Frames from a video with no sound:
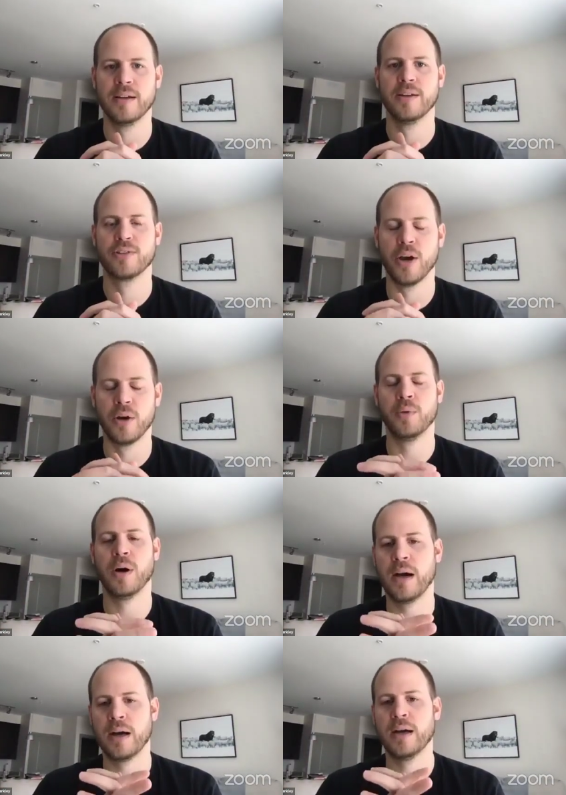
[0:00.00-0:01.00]
So
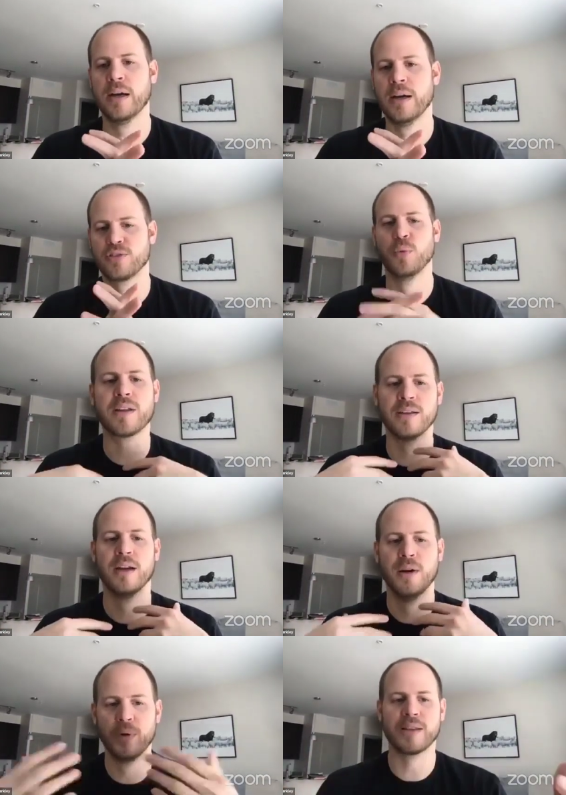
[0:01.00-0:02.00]
uh, so we
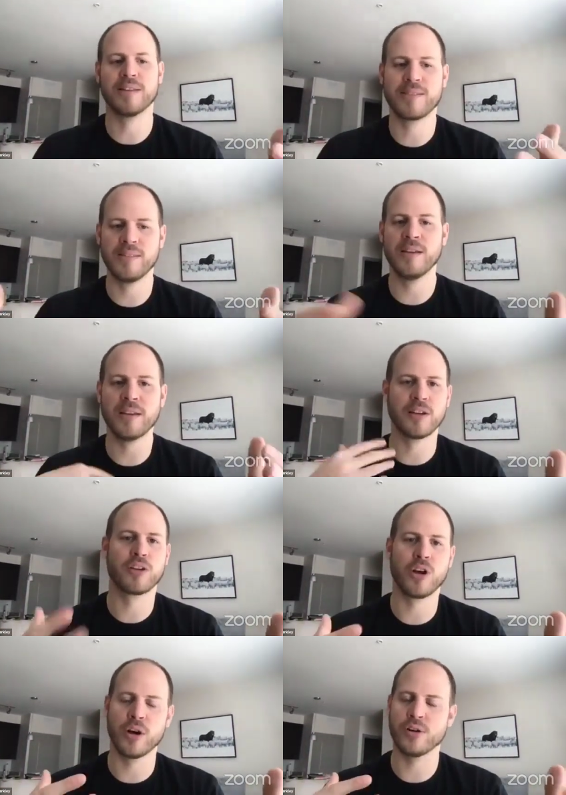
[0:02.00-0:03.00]
can we can see and
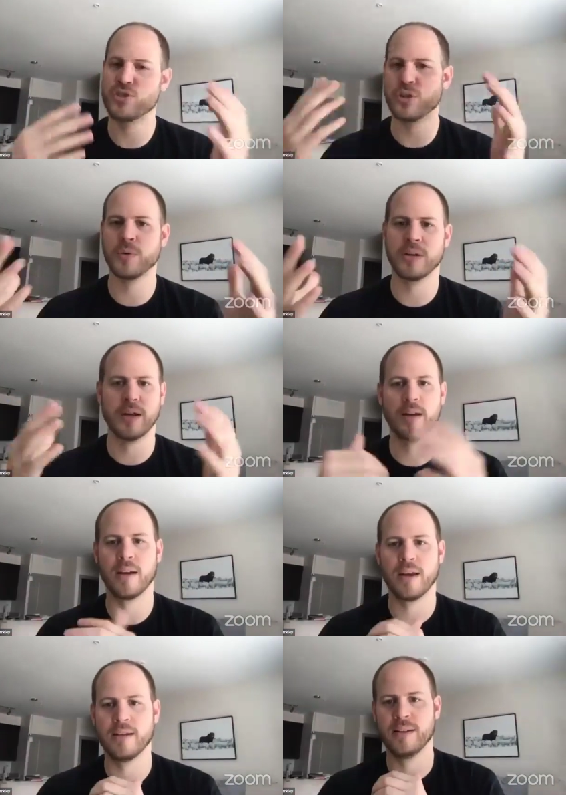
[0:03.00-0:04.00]
encourage you and and
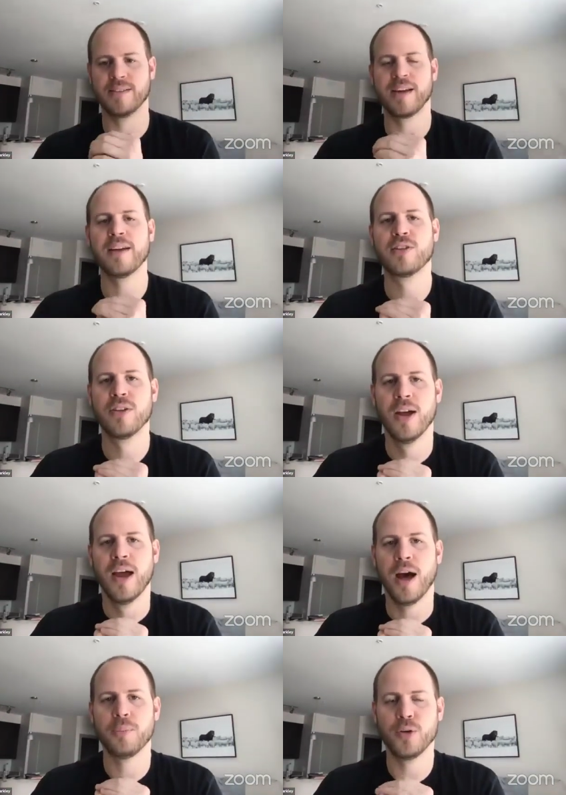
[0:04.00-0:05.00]
and, and take
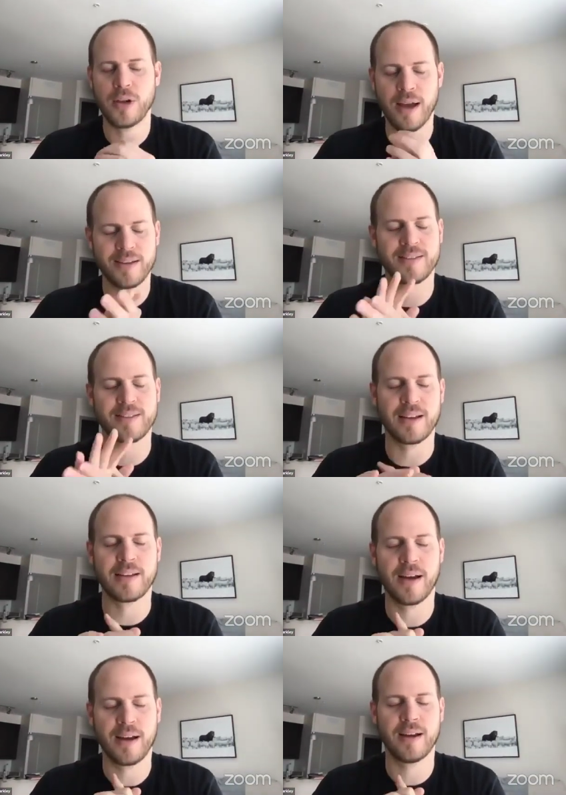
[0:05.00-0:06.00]
help you guys take
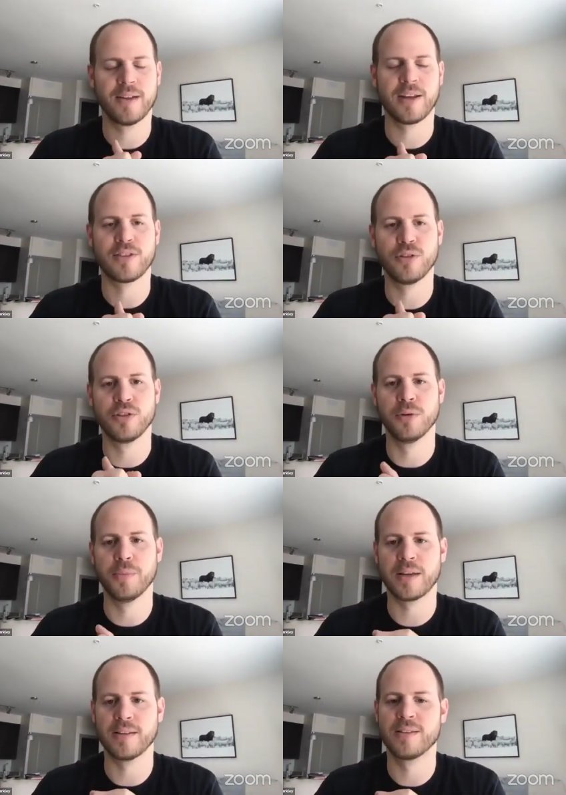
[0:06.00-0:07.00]
uh, take your deal
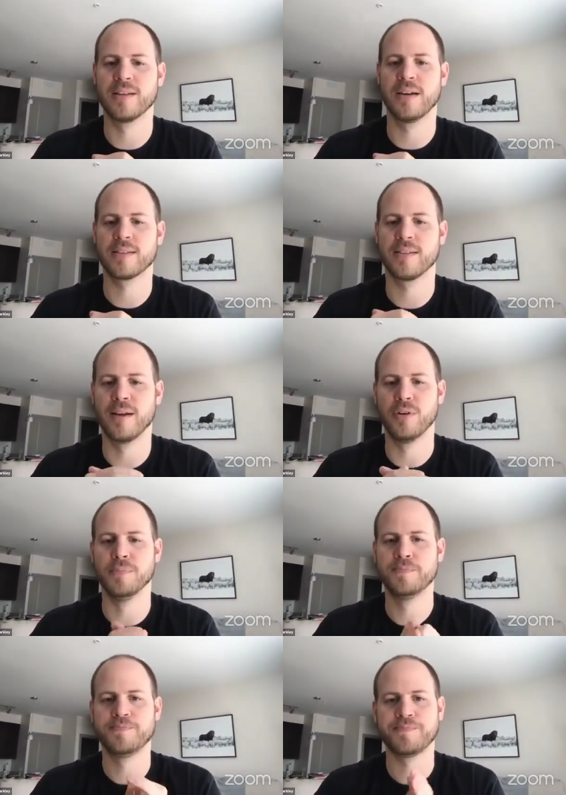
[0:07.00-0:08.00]
making to the next level.
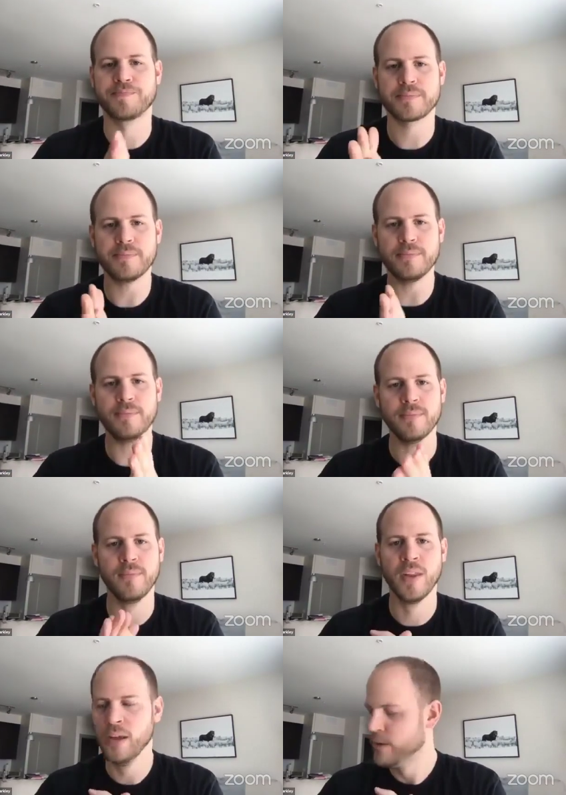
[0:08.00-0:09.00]

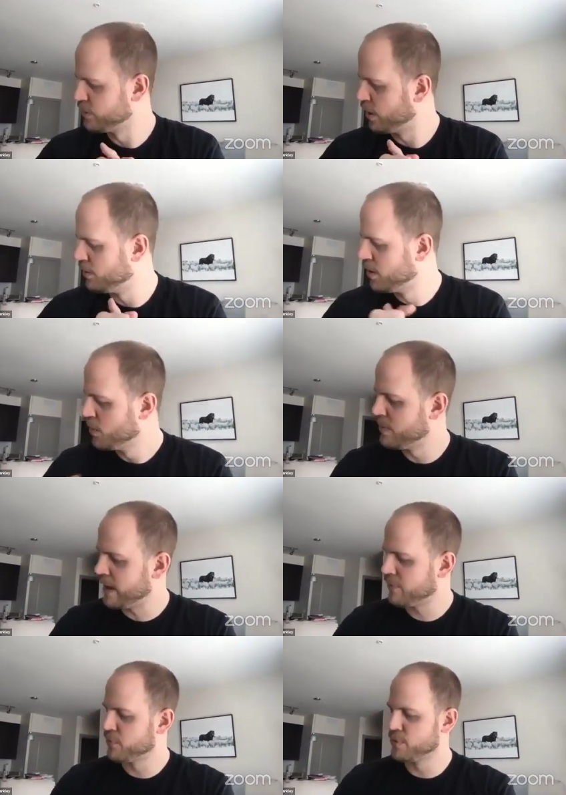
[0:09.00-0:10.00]
So
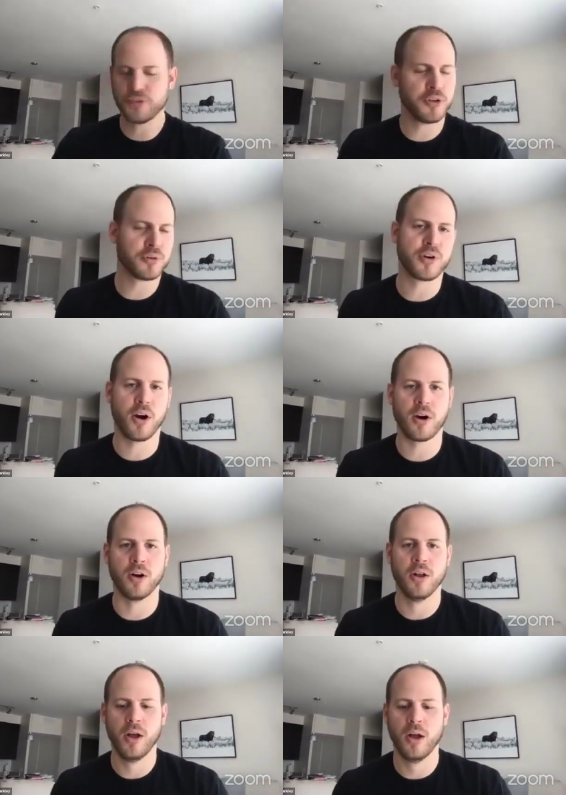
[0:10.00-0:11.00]
without further ado,
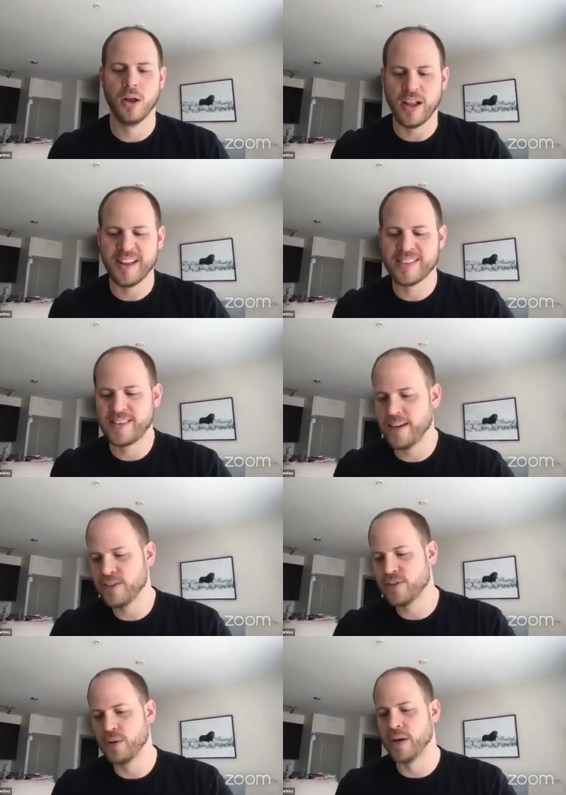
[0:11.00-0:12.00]
Carl, let's get
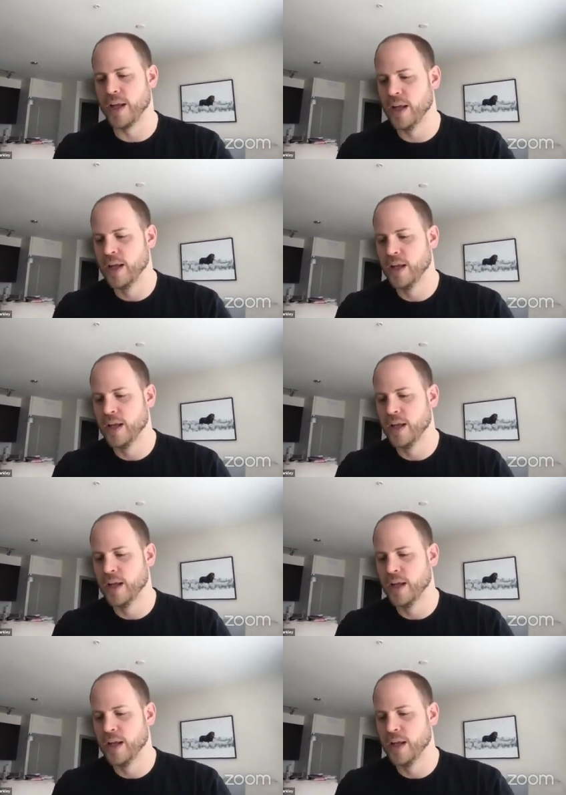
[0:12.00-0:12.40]
into it.